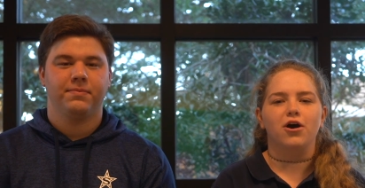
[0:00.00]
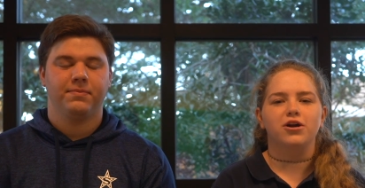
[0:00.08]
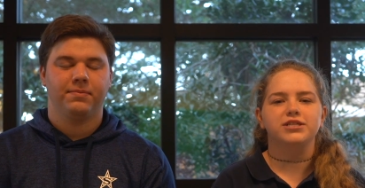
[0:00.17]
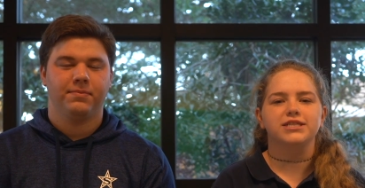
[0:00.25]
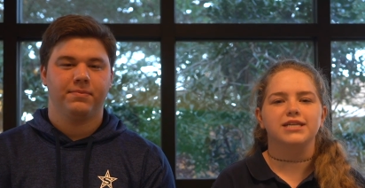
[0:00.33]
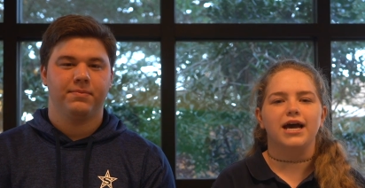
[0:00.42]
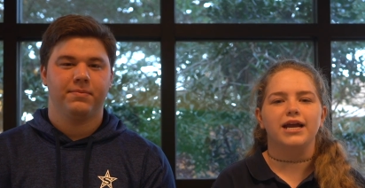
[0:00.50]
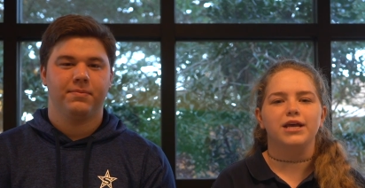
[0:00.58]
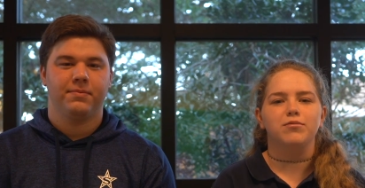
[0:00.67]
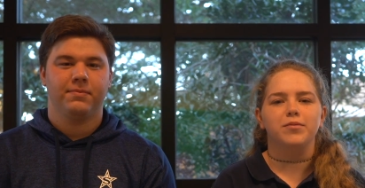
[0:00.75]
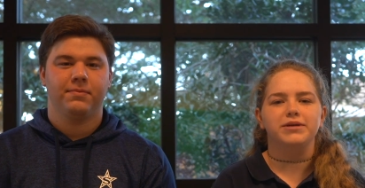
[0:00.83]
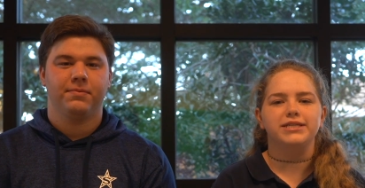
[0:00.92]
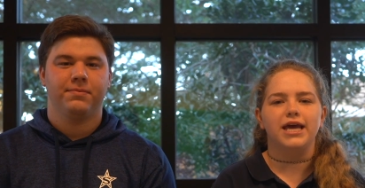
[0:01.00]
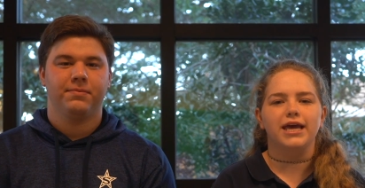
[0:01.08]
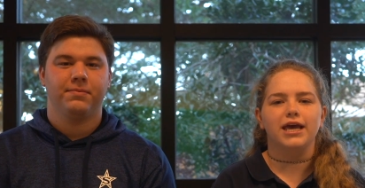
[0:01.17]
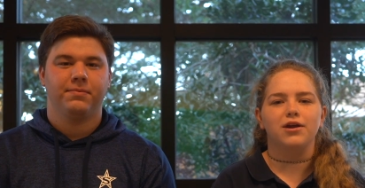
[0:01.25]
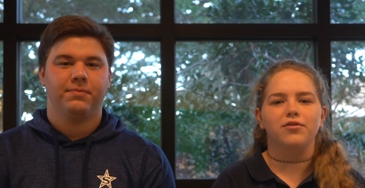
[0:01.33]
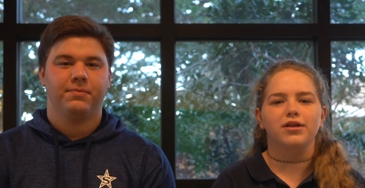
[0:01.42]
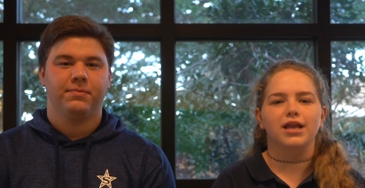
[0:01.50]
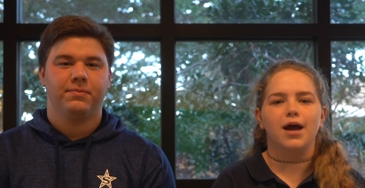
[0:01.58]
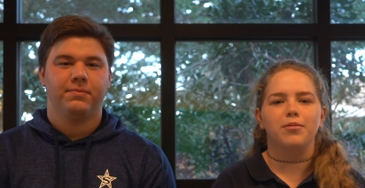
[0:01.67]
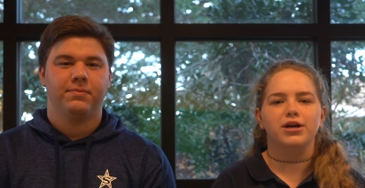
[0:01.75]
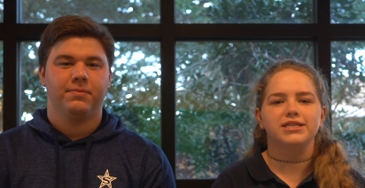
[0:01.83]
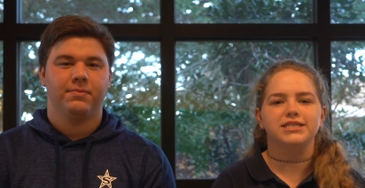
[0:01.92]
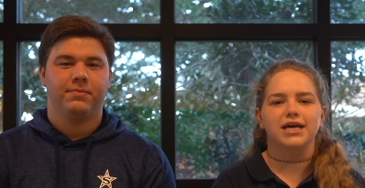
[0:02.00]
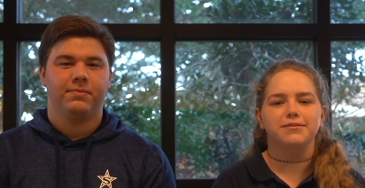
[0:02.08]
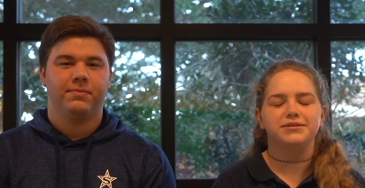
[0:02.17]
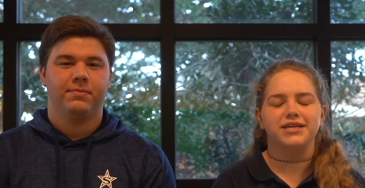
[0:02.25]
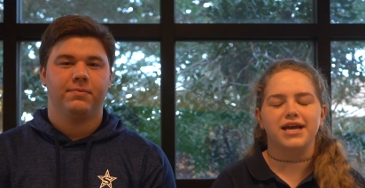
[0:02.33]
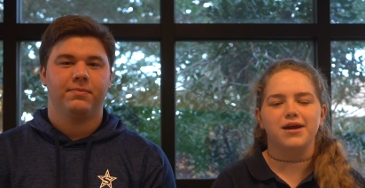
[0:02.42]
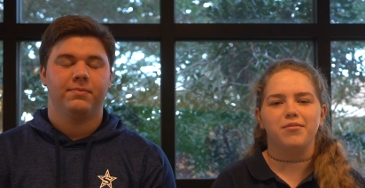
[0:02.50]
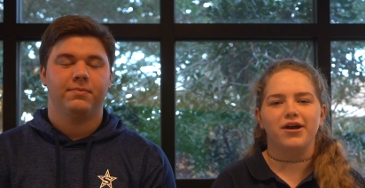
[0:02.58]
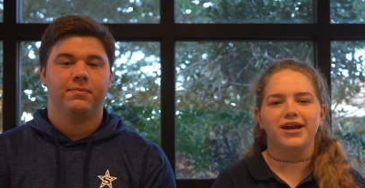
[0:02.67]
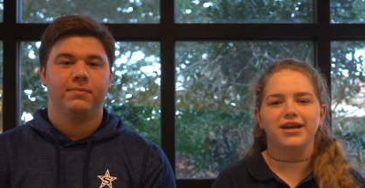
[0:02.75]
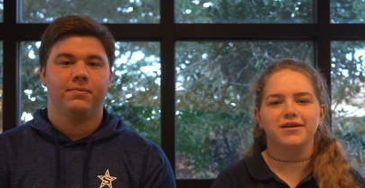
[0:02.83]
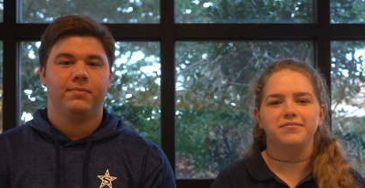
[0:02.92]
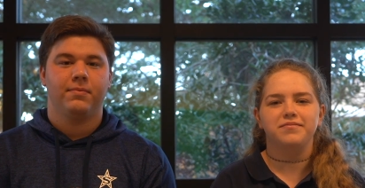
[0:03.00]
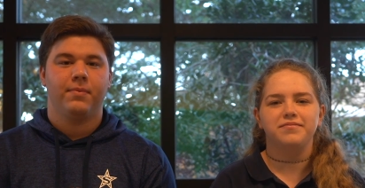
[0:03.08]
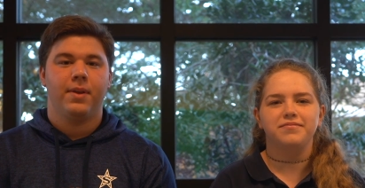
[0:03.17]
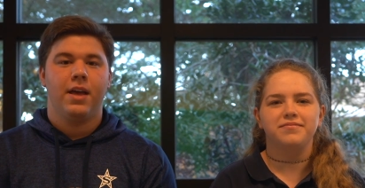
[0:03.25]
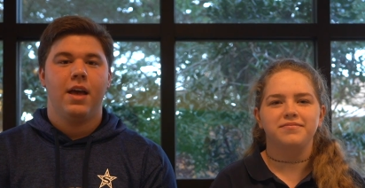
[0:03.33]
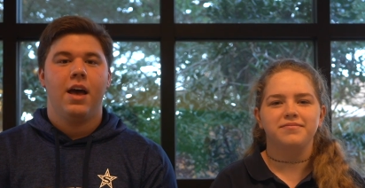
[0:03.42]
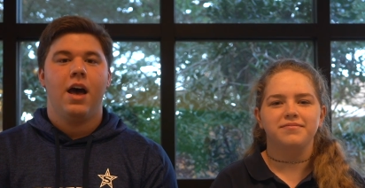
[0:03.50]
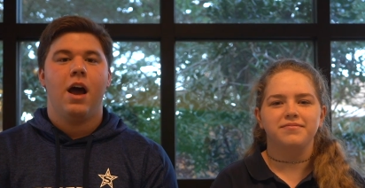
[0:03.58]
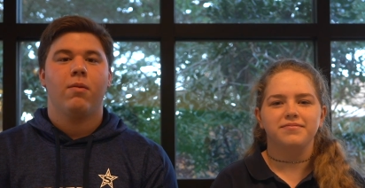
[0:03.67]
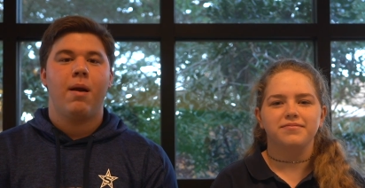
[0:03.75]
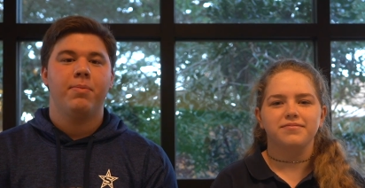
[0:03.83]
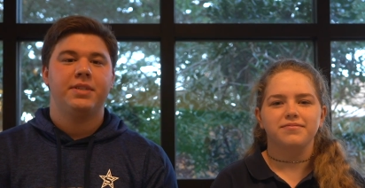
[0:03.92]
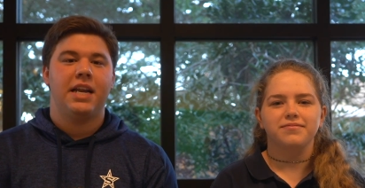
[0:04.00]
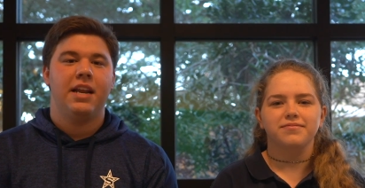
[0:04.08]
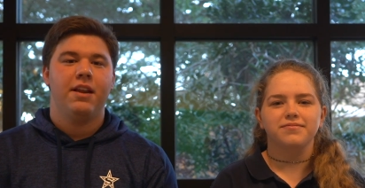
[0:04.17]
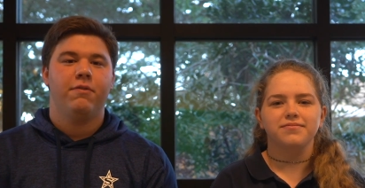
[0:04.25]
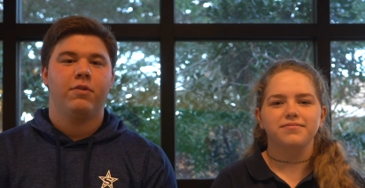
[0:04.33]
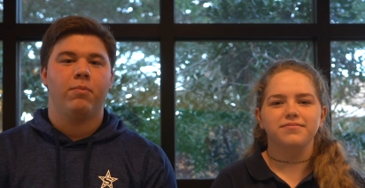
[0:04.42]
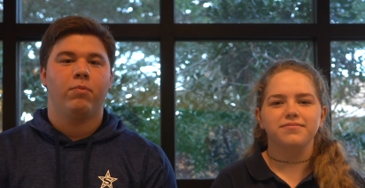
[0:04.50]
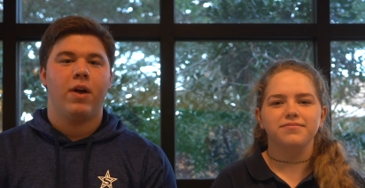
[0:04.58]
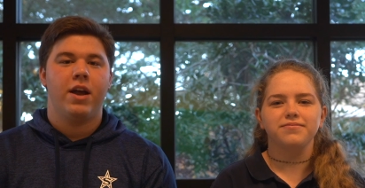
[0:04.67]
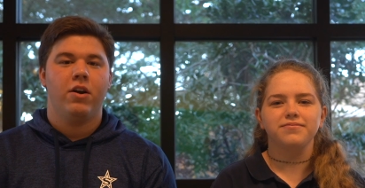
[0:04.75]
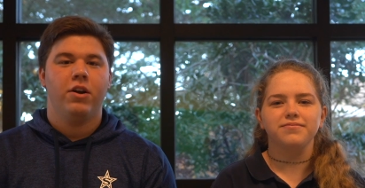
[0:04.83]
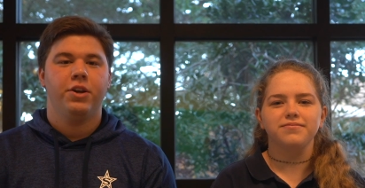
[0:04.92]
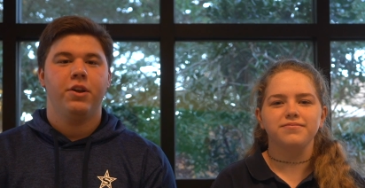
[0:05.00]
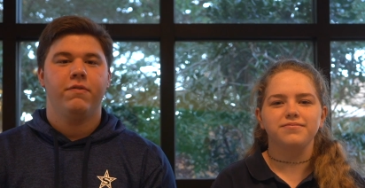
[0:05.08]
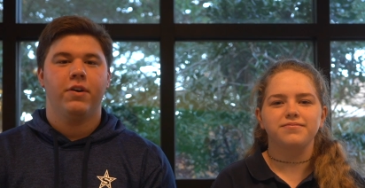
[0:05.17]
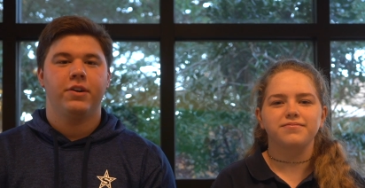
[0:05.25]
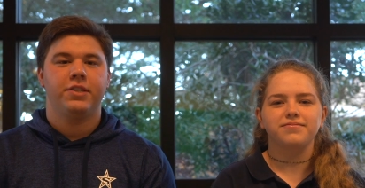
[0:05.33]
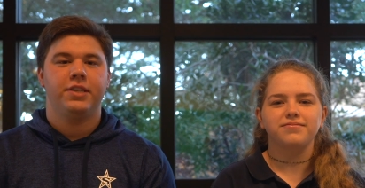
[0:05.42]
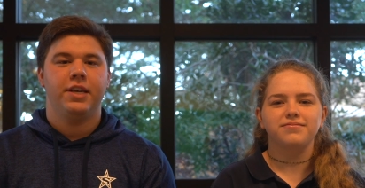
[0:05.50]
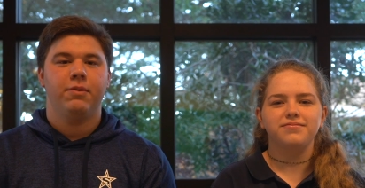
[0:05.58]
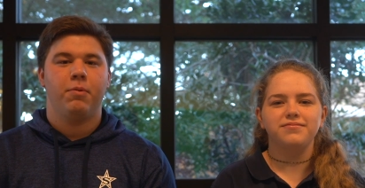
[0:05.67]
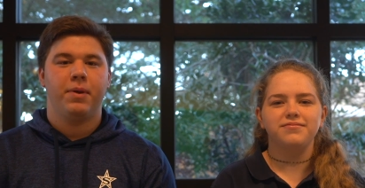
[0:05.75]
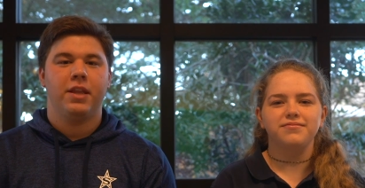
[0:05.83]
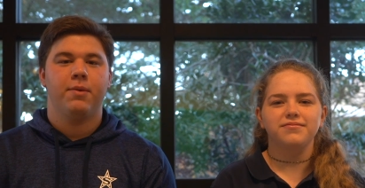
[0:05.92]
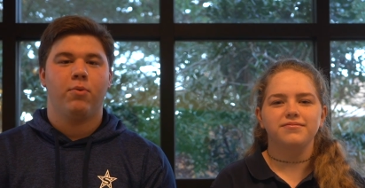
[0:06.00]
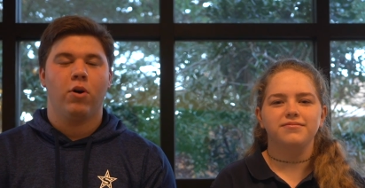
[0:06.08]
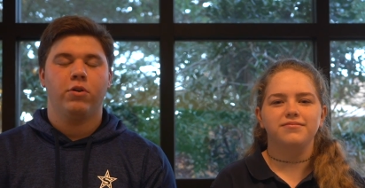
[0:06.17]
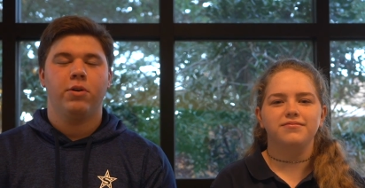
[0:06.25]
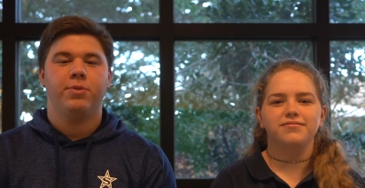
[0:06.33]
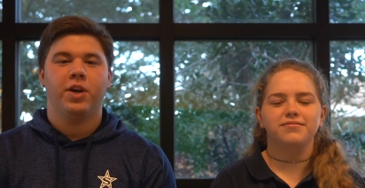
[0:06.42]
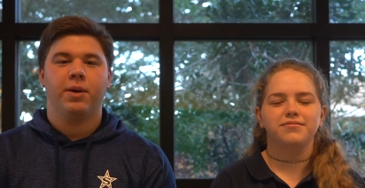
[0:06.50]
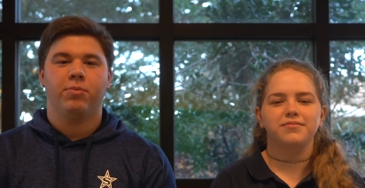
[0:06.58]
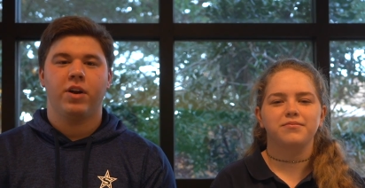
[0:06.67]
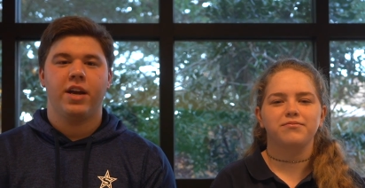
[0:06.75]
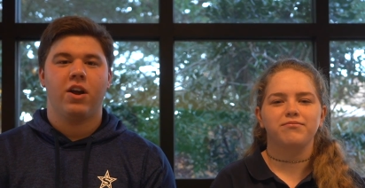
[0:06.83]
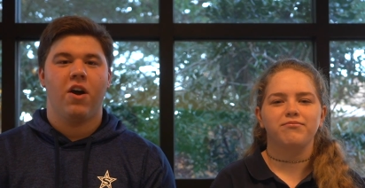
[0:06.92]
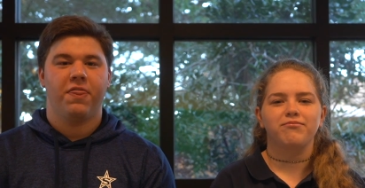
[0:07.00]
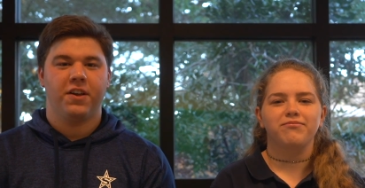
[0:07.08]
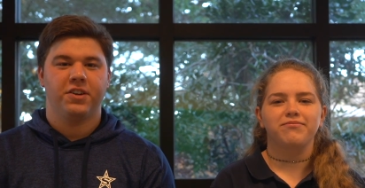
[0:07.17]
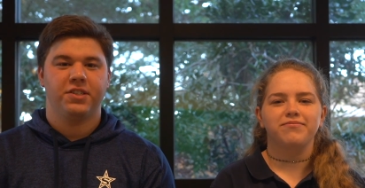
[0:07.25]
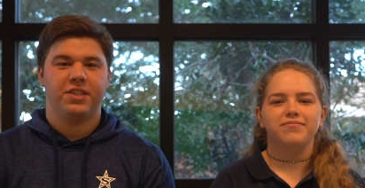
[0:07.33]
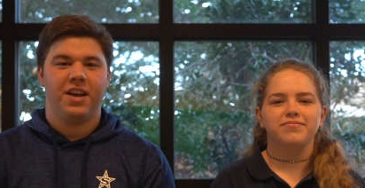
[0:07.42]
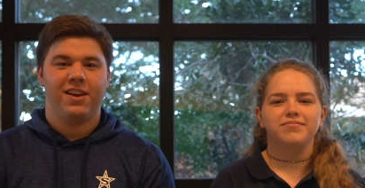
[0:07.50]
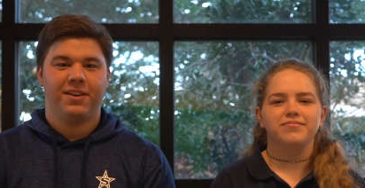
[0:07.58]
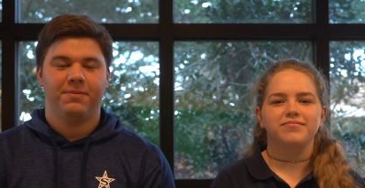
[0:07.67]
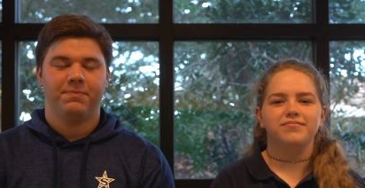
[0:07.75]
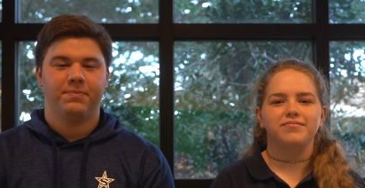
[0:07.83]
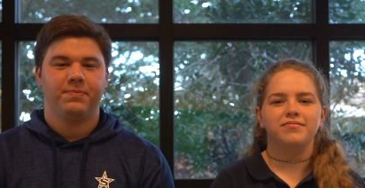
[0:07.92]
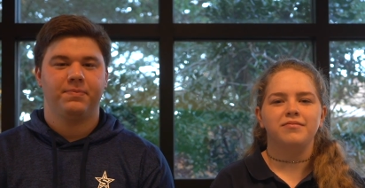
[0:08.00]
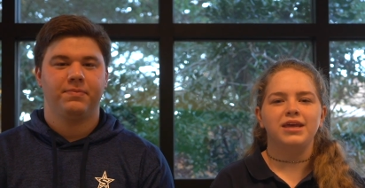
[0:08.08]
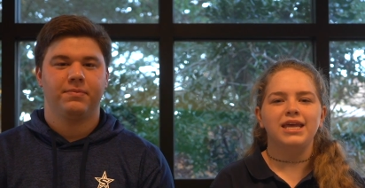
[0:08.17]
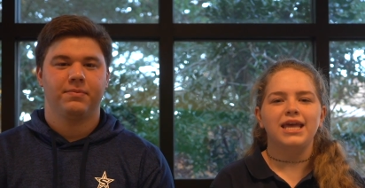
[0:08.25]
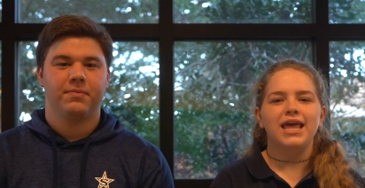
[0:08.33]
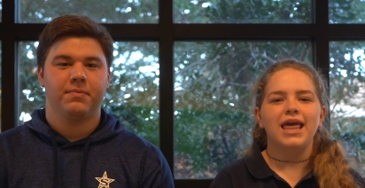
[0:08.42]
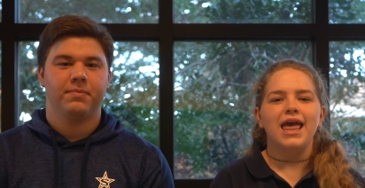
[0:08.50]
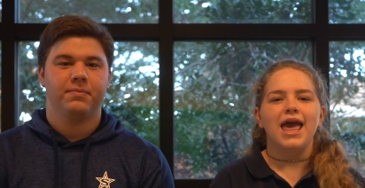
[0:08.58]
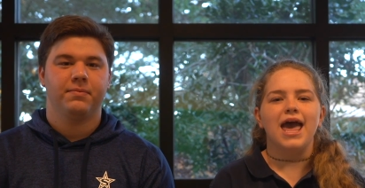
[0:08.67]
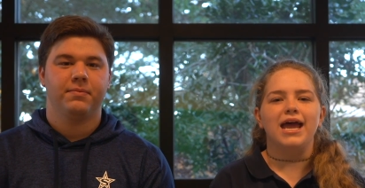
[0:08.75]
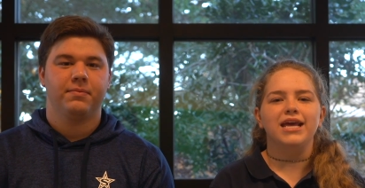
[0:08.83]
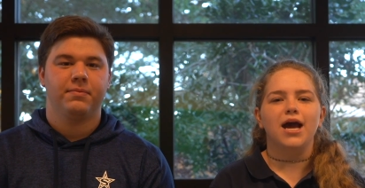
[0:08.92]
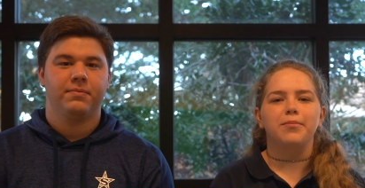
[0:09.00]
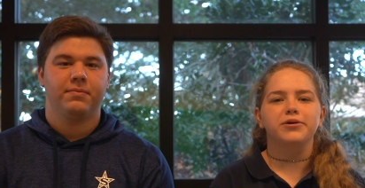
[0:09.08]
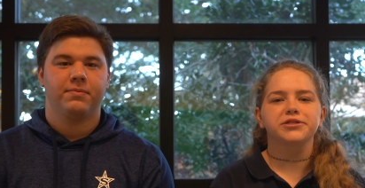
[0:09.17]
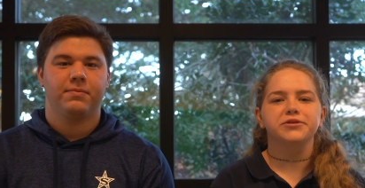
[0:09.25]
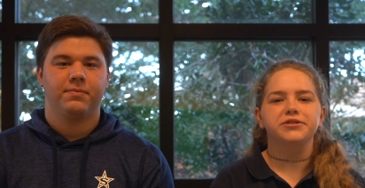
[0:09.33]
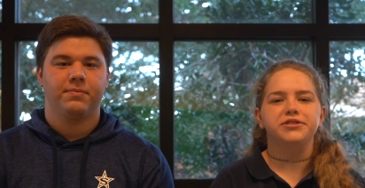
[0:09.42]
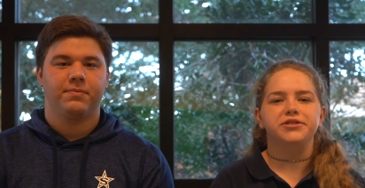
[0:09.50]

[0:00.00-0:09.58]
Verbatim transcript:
Speaker 1: Honor Society will be taken on the library steps today at break.
Speaker 2: A representative from Reinhardt University will be in the boardroom during break on Thursday.
Speaker 1: Any upper school